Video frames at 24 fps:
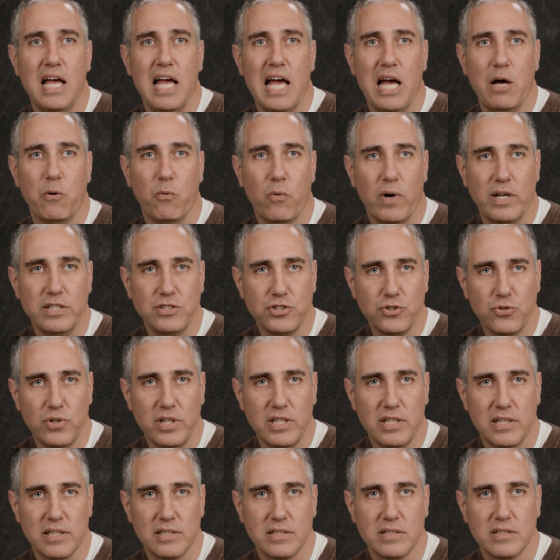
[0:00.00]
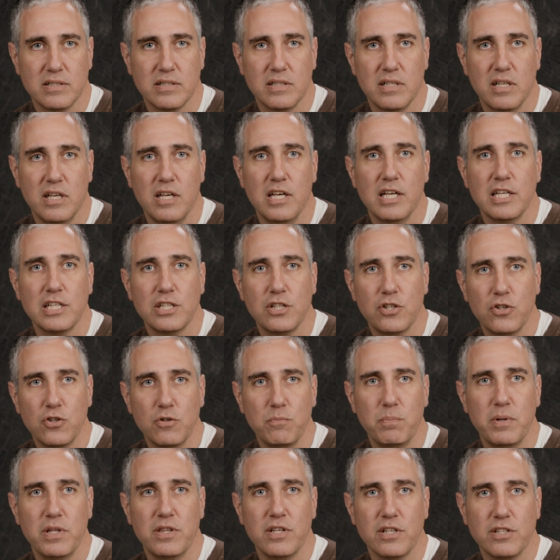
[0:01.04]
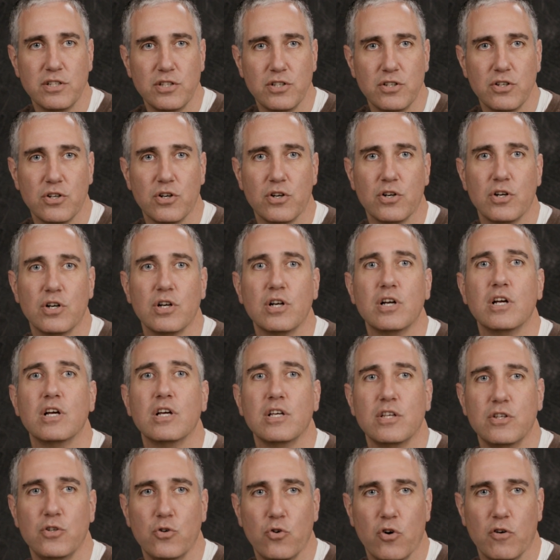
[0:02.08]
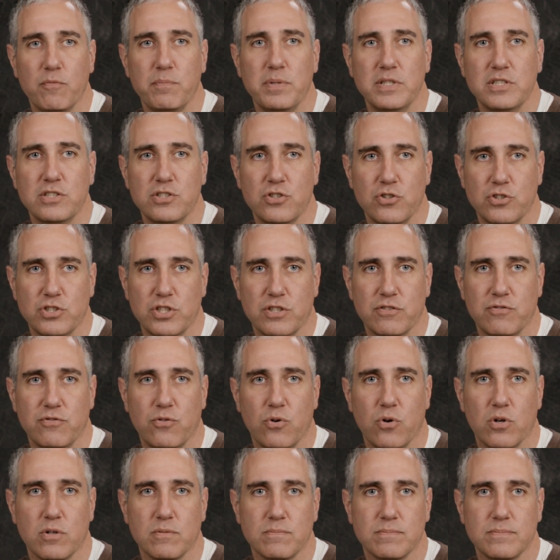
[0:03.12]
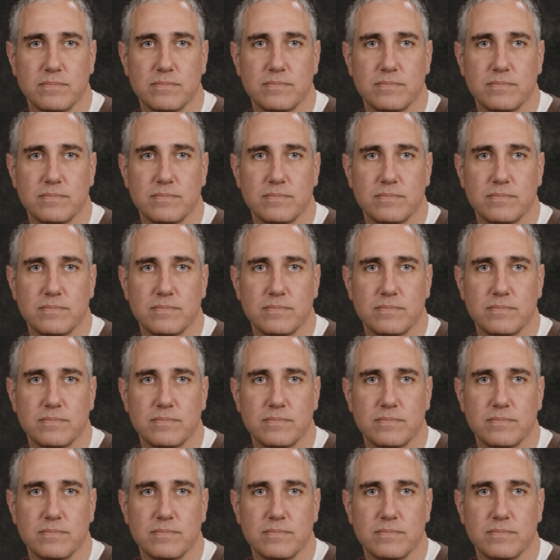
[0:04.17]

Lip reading: and when treated, could be the cure you have been searching for.